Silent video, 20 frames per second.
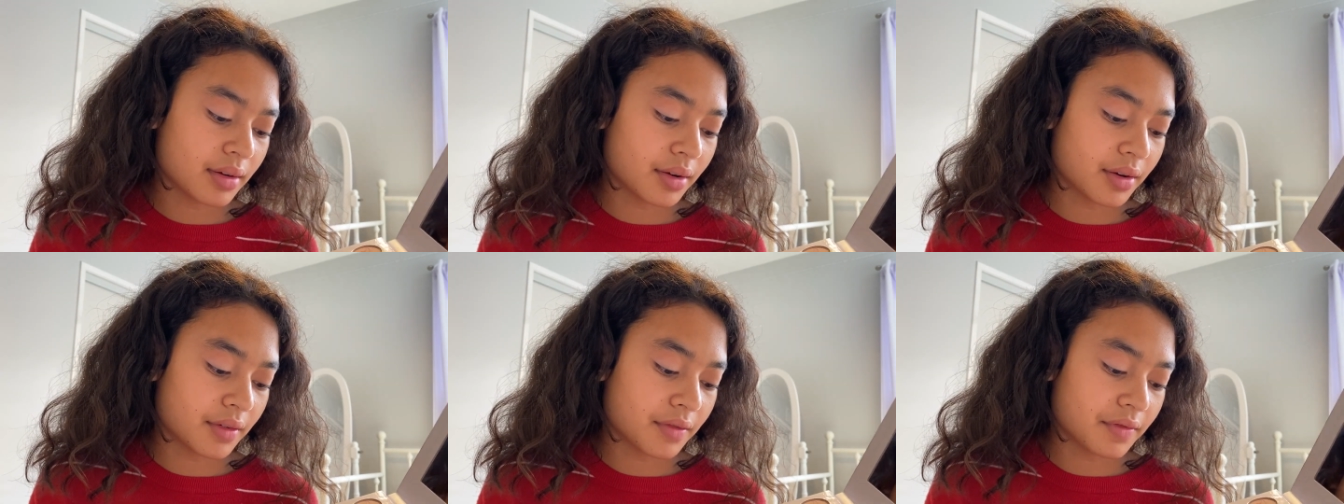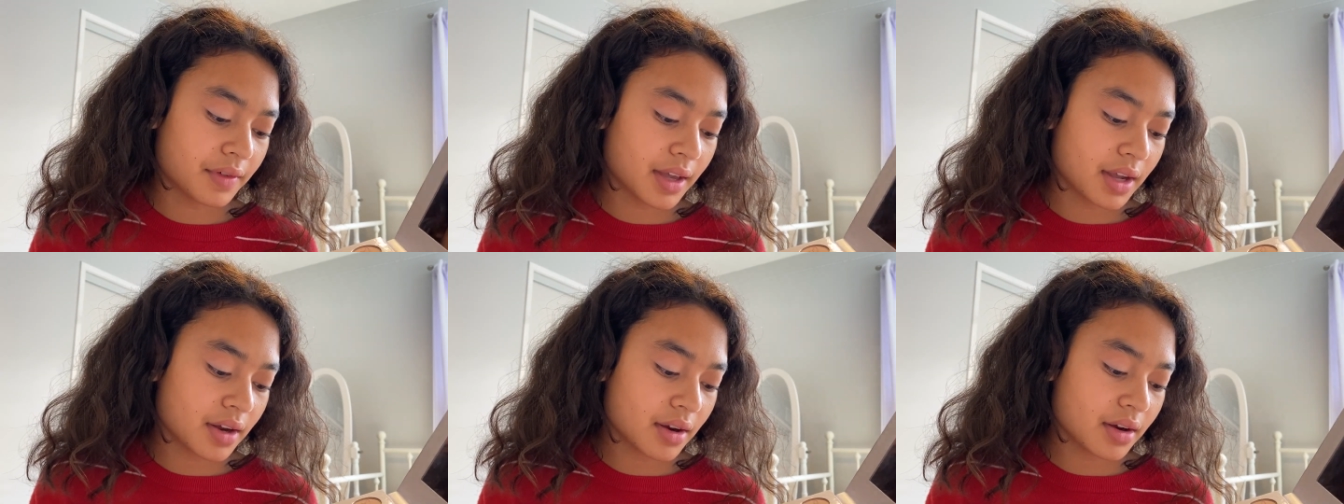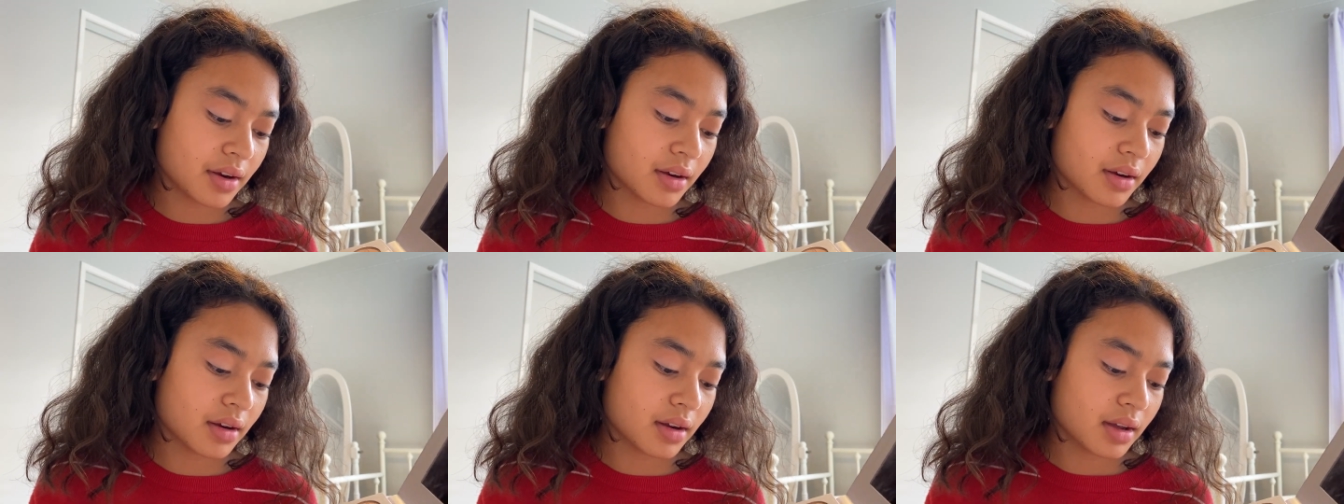her
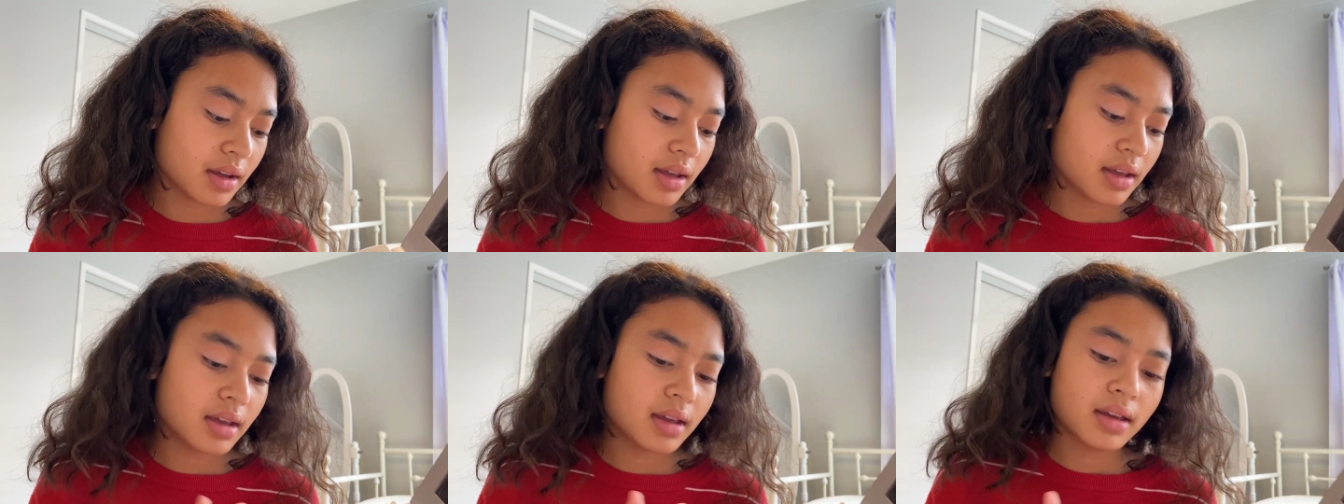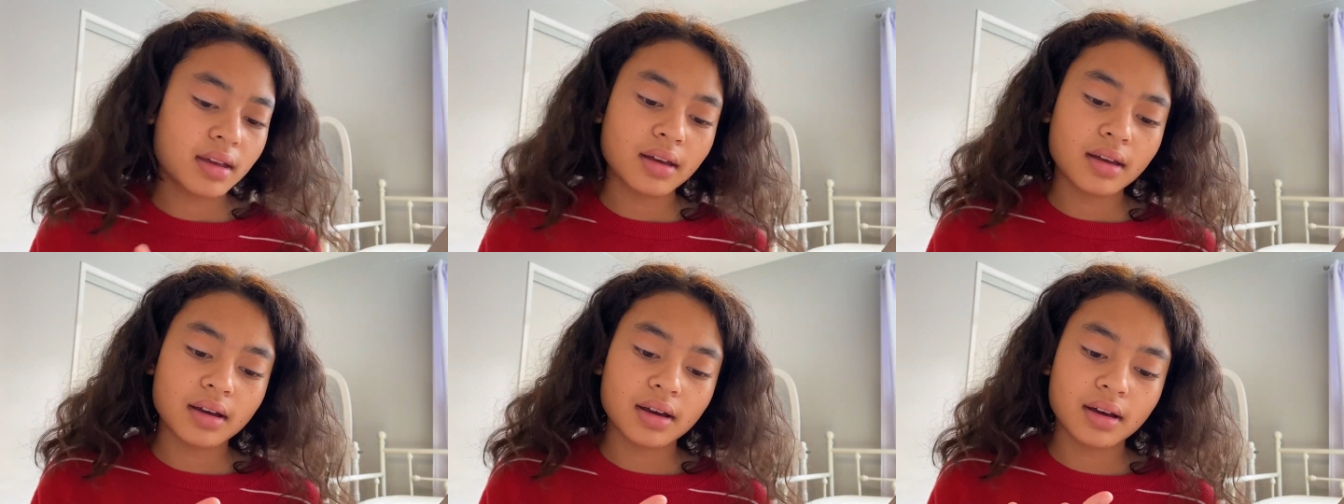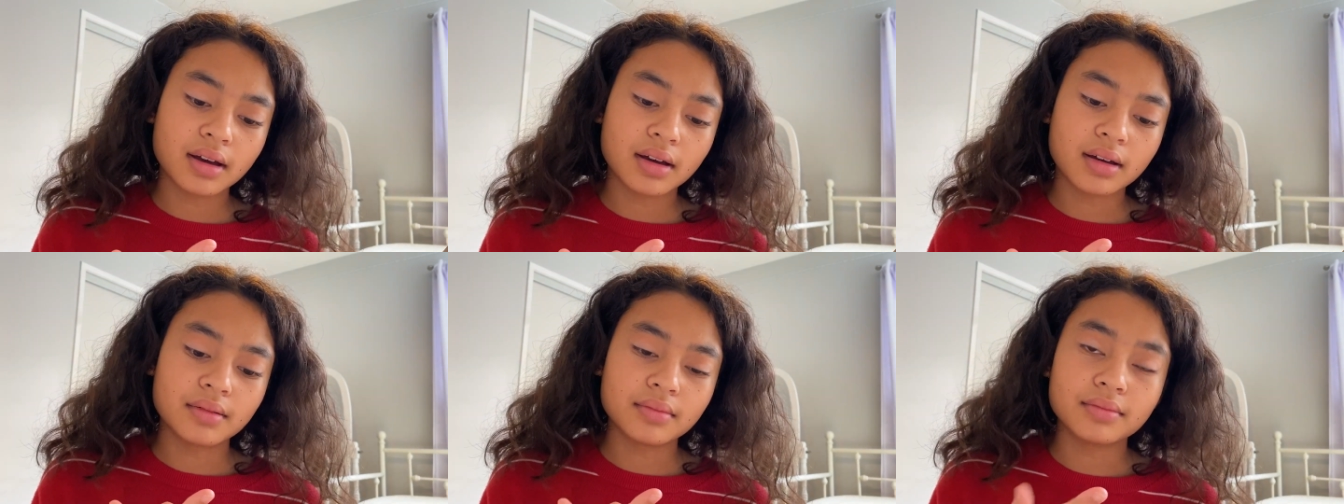finger.
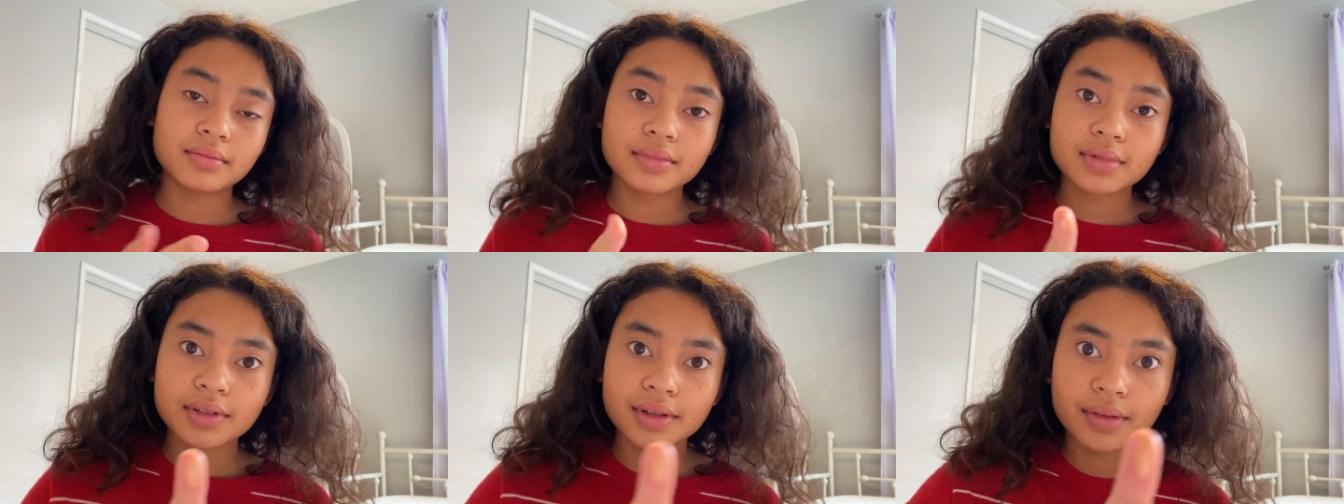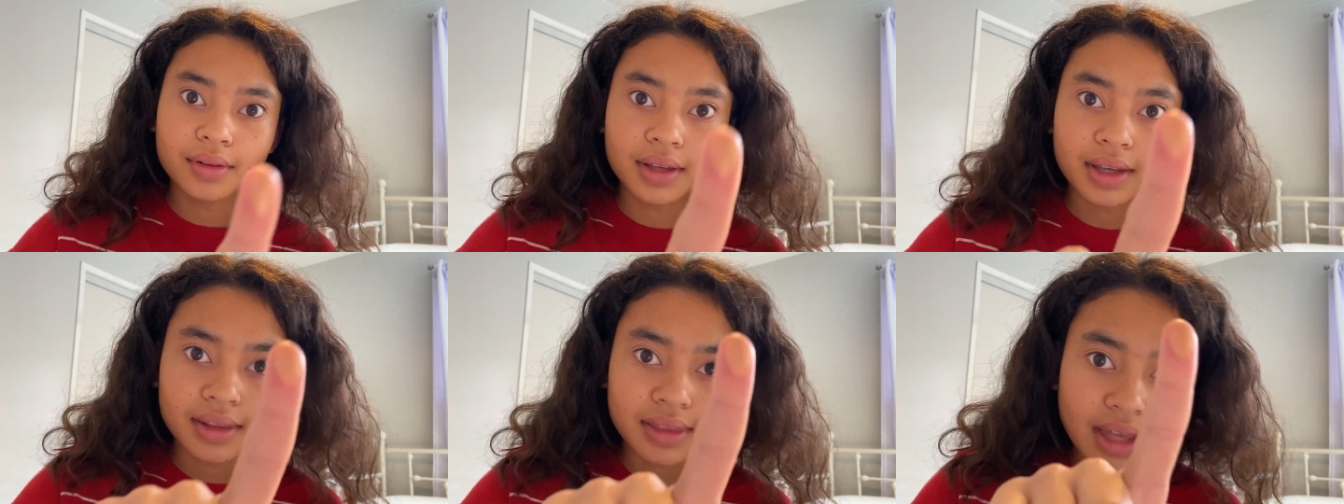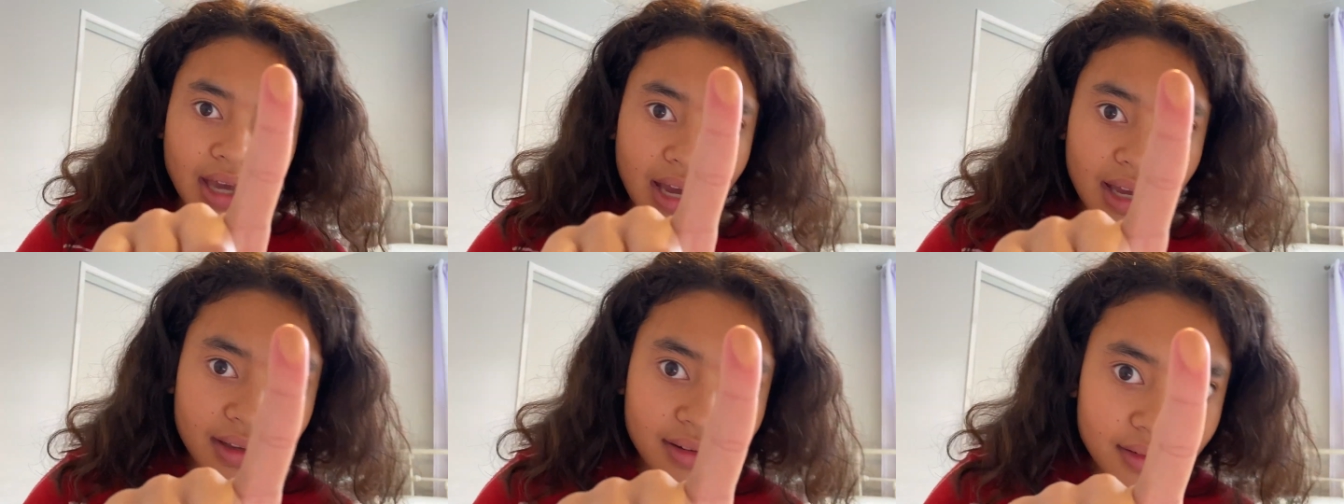So look at
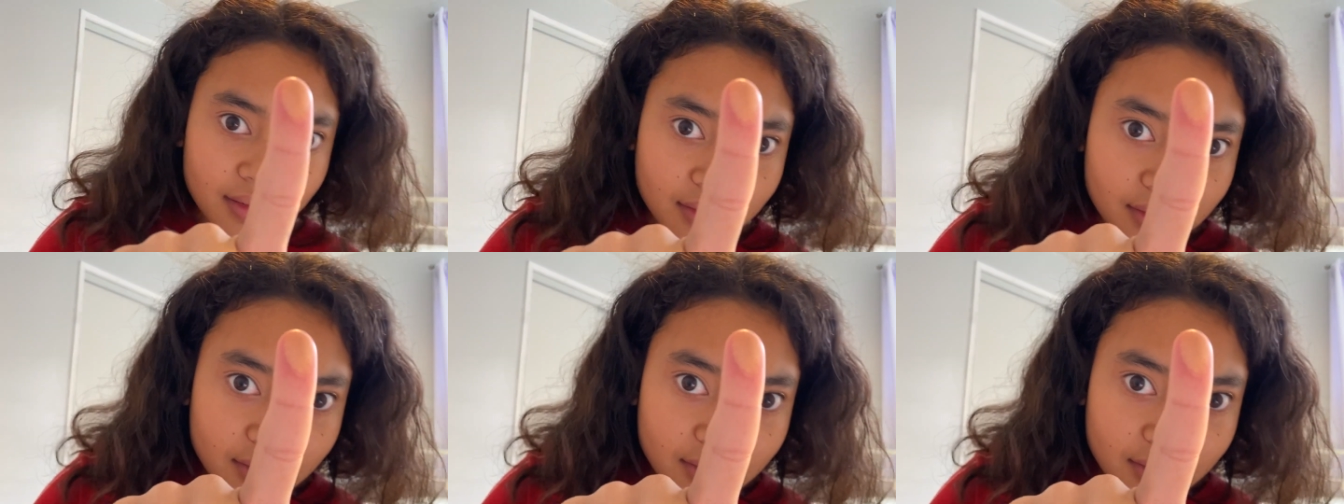that.